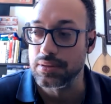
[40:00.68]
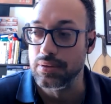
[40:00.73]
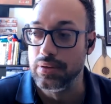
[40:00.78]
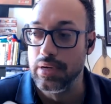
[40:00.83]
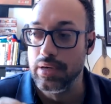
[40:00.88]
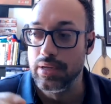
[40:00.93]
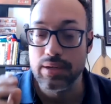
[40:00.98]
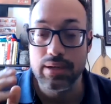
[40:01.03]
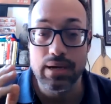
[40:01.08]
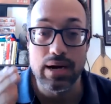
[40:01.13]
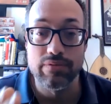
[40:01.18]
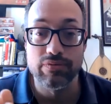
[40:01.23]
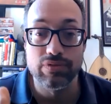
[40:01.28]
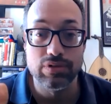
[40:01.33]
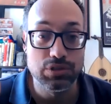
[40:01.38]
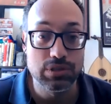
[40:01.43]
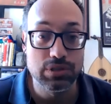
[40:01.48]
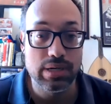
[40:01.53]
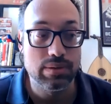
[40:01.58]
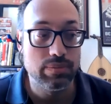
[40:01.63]
so,
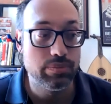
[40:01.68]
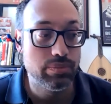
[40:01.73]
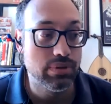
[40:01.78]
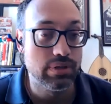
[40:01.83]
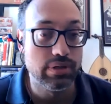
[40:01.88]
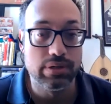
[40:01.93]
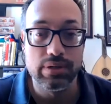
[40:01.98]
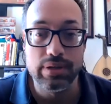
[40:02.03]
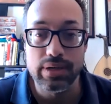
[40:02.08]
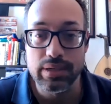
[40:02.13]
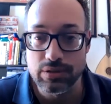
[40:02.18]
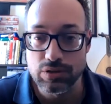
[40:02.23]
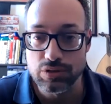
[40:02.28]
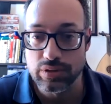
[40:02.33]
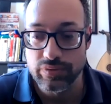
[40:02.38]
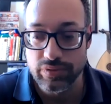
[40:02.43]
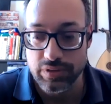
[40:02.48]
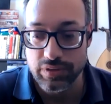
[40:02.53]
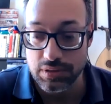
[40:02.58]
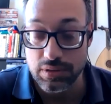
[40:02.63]
conference, you got a book, you got the
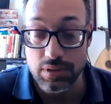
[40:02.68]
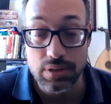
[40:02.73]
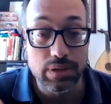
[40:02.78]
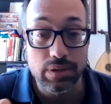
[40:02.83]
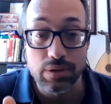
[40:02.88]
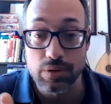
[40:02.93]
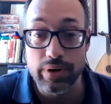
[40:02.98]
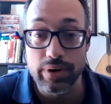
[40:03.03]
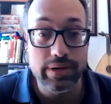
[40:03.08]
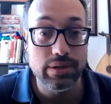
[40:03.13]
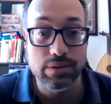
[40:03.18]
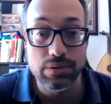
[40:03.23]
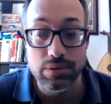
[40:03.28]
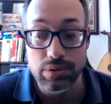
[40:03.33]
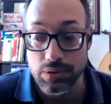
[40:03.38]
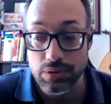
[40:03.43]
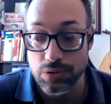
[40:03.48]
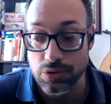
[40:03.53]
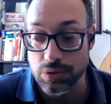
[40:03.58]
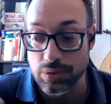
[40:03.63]
service, yeah, great
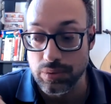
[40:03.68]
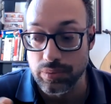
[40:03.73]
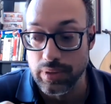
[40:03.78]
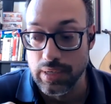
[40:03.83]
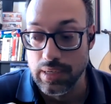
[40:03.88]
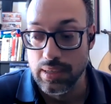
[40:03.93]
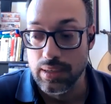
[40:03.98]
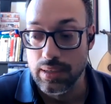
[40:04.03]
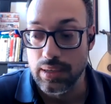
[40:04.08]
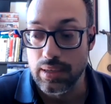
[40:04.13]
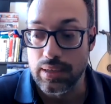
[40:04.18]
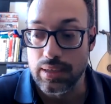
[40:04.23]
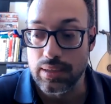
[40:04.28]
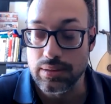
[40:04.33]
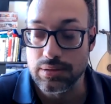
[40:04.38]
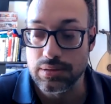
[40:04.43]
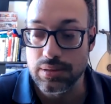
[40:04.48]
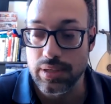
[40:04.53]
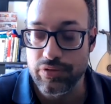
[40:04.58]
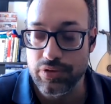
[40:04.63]
YouTube
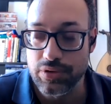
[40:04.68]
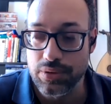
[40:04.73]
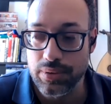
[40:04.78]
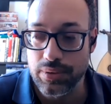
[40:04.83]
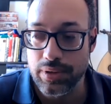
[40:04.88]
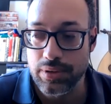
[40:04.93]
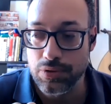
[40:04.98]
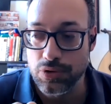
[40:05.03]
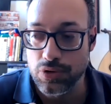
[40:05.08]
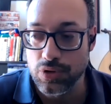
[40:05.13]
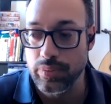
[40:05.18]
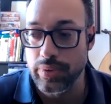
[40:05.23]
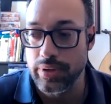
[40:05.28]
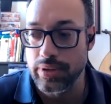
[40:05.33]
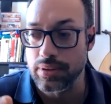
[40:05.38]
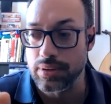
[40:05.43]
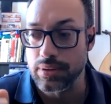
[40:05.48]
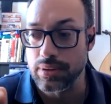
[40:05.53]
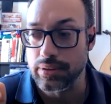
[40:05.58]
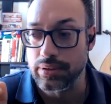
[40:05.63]
uh, stuff you're doing on YouTube,
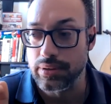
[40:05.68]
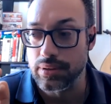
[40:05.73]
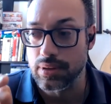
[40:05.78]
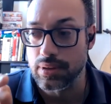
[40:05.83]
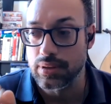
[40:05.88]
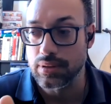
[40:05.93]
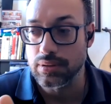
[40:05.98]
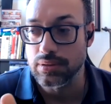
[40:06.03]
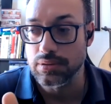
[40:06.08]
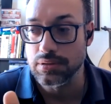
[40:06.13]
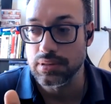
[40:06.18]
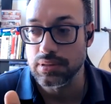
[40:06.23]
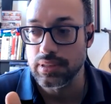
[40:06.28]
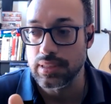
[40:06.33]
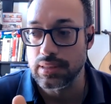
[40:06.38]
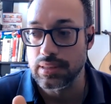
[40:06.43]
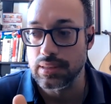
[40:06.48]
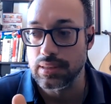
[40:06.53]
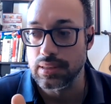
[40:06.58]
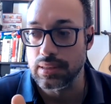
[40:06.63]
and your your articles, and
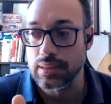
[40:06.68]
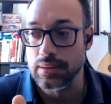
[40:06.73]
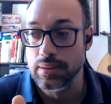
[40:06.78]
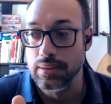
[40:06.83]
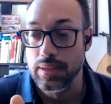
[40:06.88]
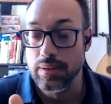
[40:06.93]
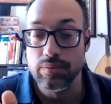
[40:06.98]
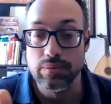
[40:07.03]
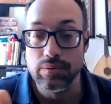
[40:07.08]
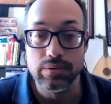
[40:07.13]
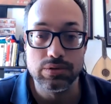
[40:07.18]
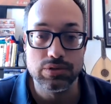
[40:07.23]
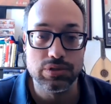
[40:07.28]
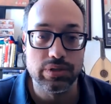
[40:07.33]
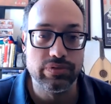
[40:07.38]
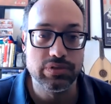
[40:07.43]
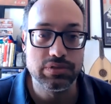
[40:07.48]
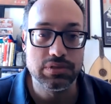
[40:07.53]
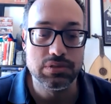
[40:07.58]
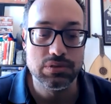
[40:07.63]
then uh, the
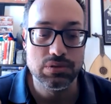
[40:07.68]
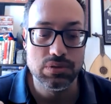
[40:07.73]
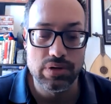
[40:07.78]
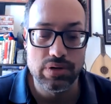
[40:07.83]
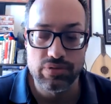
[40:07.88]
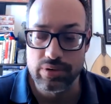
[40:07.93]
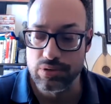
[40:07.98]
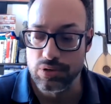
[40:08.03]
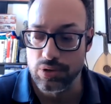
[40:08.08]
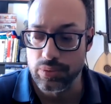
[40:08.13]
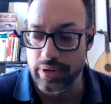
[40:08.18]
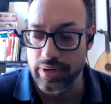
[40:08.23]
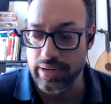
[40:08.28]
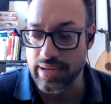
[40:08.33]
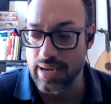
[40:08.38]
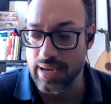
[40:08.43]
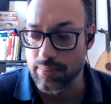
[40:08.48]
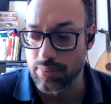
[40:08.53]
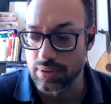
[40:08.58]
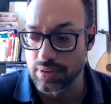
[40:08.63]
services you offer at
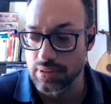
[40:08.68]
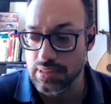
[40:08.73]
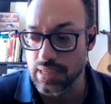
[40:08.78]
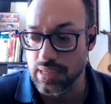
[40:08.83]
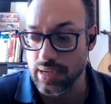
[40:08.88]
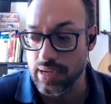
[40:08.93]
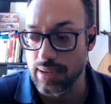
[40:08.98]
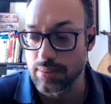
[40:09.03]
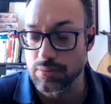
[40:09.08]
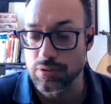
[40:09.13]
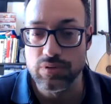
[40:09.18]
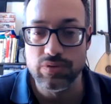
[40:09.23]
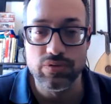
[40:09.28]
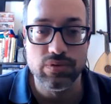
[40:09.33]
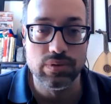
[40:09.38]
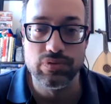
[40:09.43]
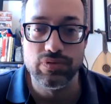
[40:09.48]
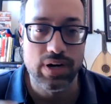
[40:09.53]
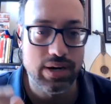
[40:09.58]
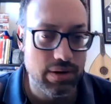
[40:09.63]
nomadcapitalist.com. So,
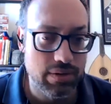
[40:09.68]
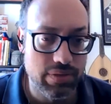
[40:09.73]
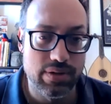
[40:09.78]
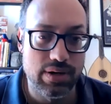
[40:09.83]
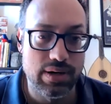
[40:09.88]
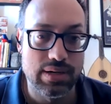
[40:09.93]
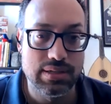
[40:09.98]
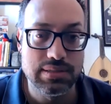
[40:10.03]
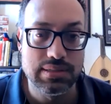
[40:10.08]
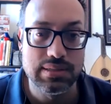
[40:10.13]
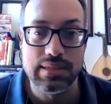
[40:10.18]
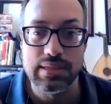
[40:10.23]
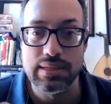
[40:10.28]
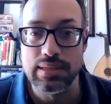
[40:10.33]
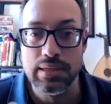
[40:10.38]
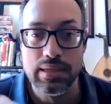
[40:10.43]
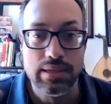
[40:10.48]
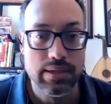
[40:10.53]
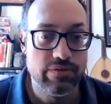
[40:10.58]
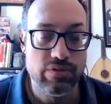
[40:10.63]
final thoughts, and
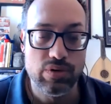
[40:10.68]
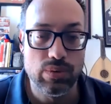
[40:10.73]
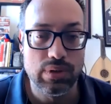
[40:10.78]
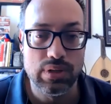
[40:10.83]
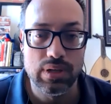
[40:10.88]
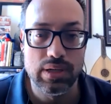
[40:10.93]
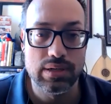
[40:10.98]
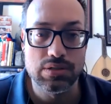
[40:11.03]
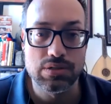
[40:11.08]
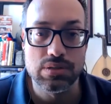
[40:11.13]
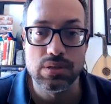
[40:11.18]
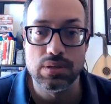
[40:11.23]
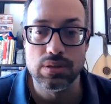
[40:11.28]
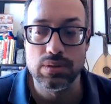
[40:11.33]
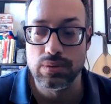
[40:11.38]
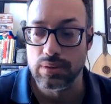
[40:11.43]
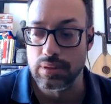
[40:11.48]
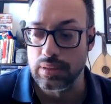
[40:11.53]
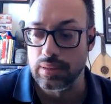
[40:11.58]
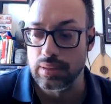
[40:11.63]
then if you want to let us
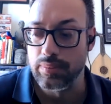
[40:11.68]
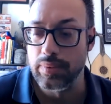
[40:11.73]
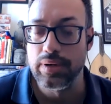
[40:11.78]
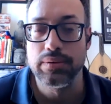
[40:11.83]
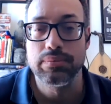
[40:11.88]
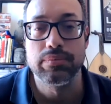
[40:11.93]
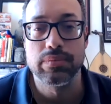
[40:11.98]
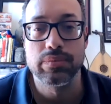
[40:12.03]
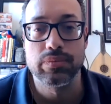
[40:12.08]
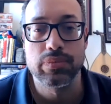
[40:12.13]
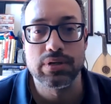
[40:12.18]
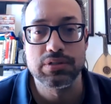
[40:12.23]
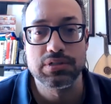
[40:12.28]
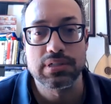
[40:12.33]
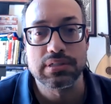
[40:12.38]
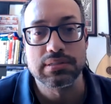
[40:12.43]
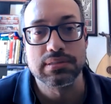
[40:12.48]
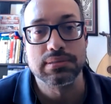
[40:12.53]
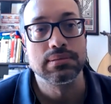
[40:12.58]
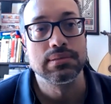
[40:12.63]
know uh, yeah. about
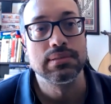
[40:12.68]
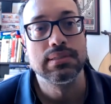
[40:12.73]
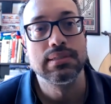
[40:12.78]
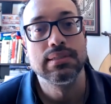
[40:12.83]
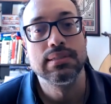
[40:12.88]
projects.